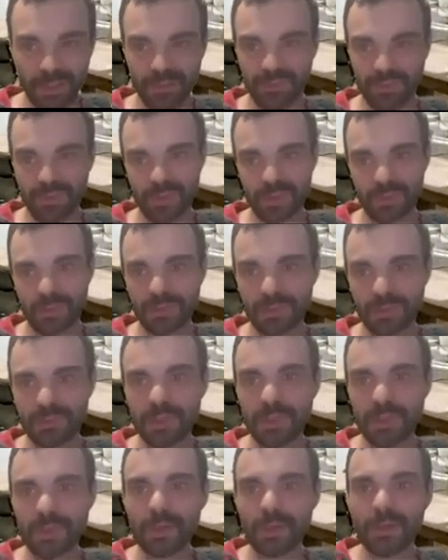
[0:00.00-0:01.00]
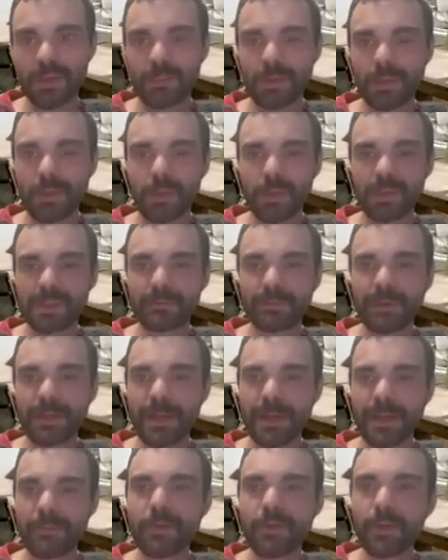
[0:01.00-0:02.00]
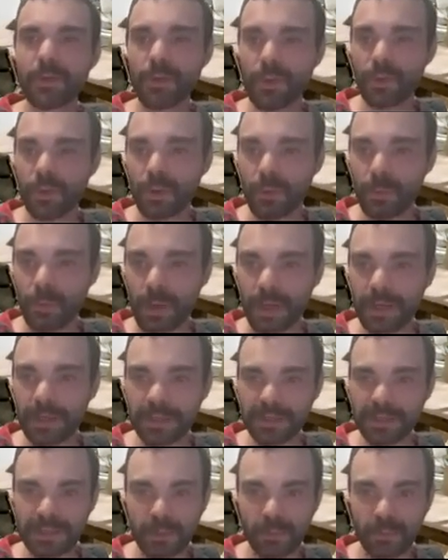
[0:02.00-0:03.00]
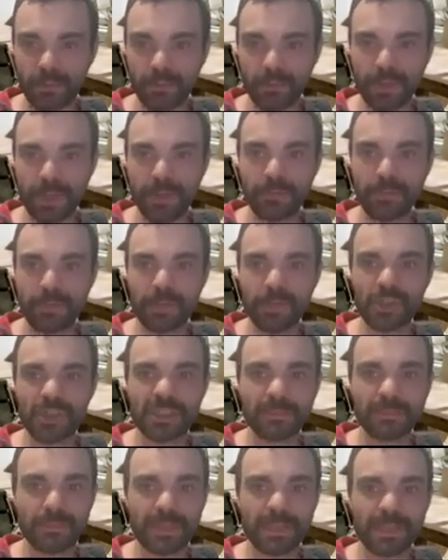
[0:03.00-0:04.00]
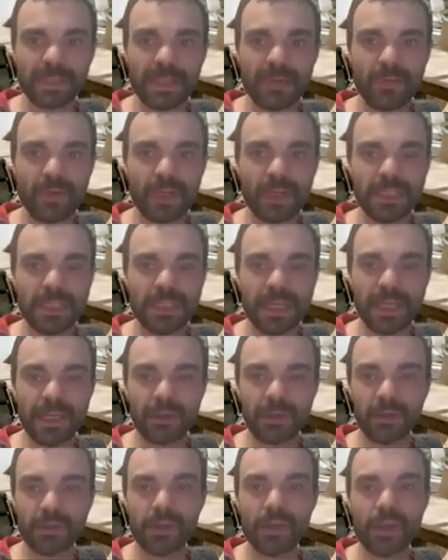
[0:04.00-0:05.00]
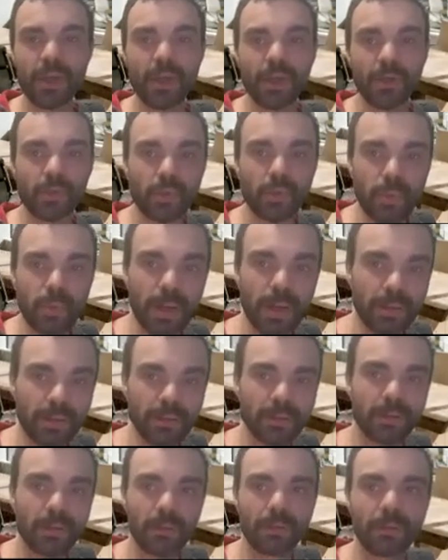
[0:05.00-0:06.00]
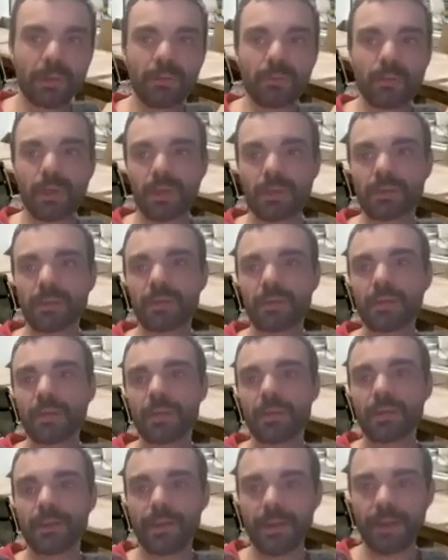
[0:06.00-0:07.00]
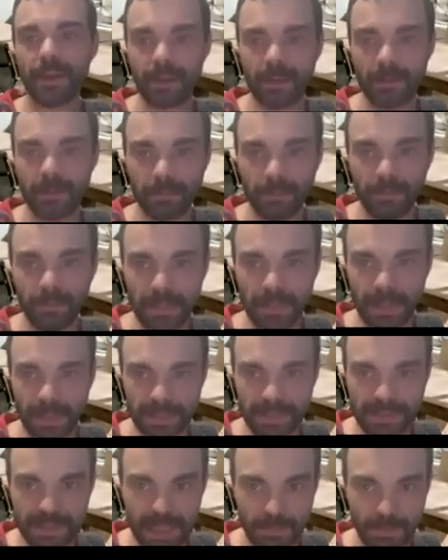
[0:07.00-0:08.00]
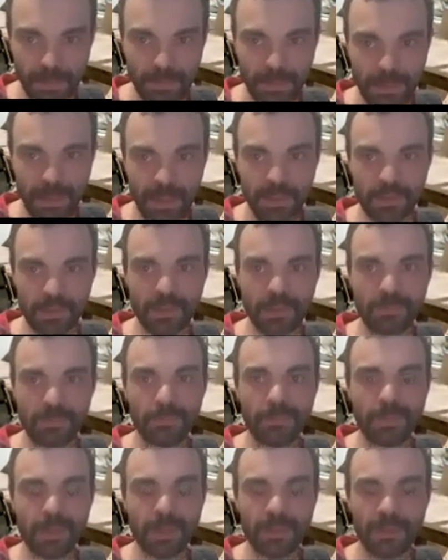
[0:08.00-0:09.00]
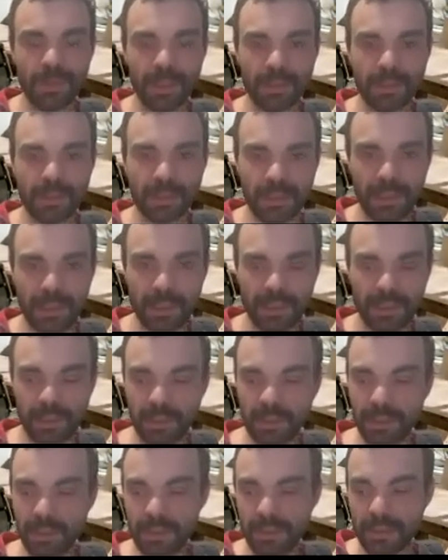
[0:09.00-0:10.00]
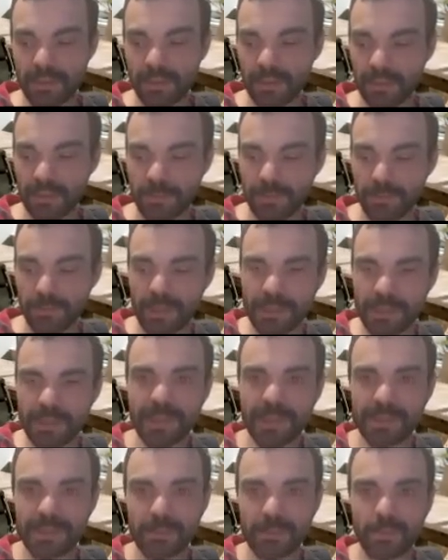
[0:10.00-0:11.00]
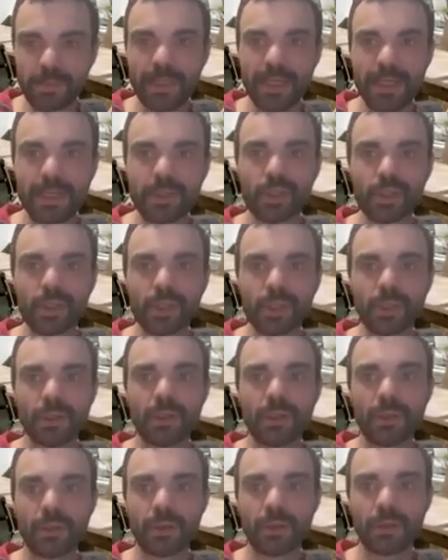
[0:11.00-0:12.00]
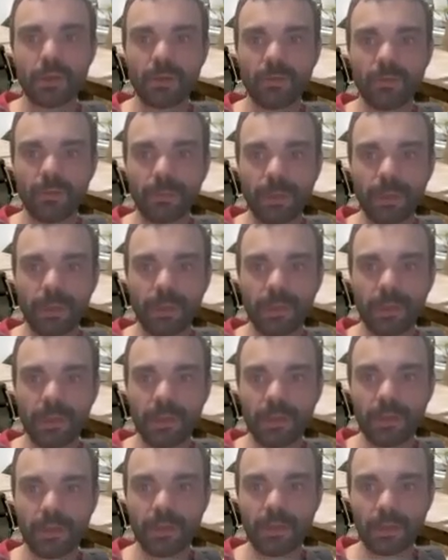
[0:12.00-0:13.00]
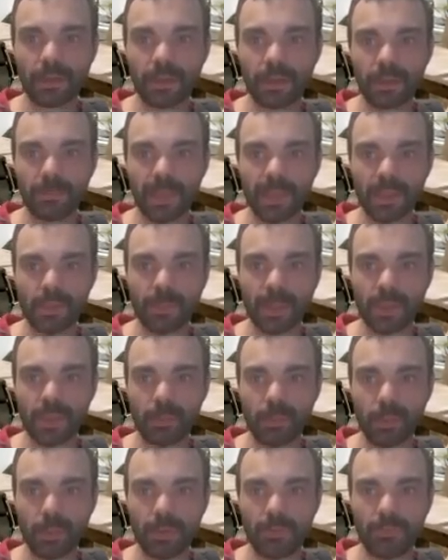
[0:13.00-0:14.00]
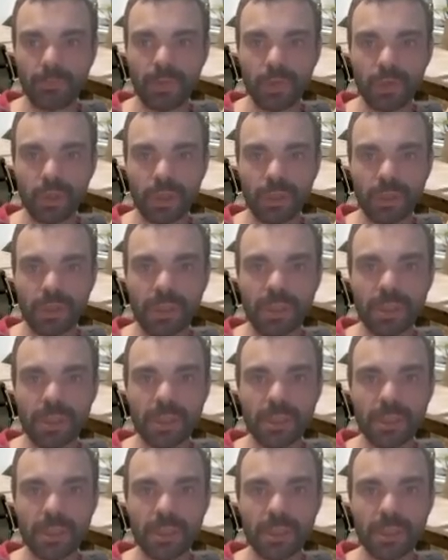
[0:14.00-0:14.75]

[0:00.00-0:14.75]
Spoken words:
inefficient because whenever you're writing software which is specifically tailored to one and only one example application, then clearly this has the potential of being much more efficient